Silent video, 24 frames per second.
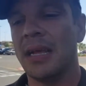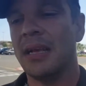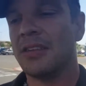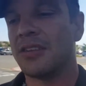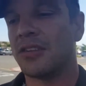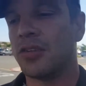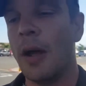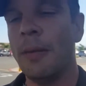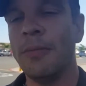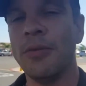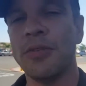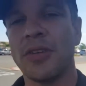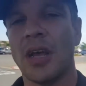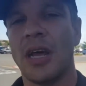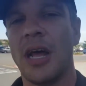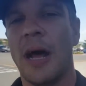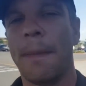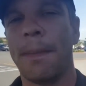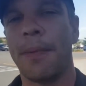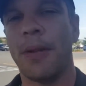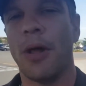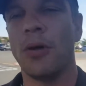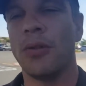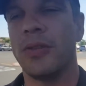So I'm just
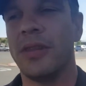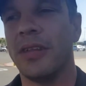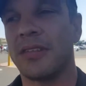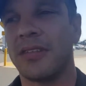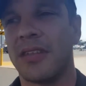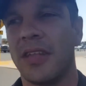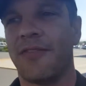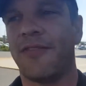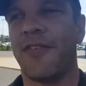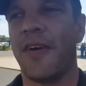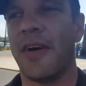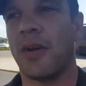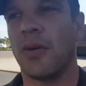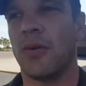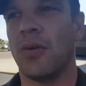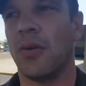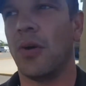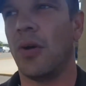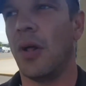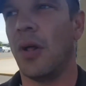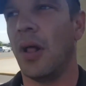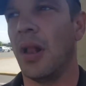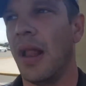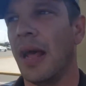going to upload this to the
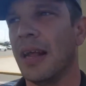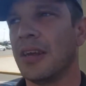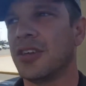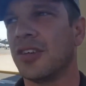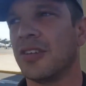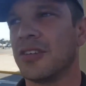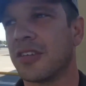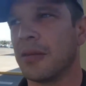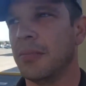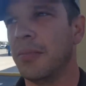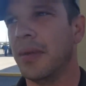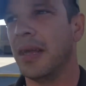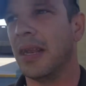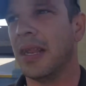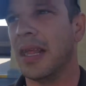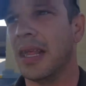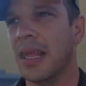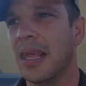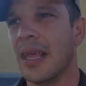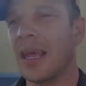Federal Elections Committee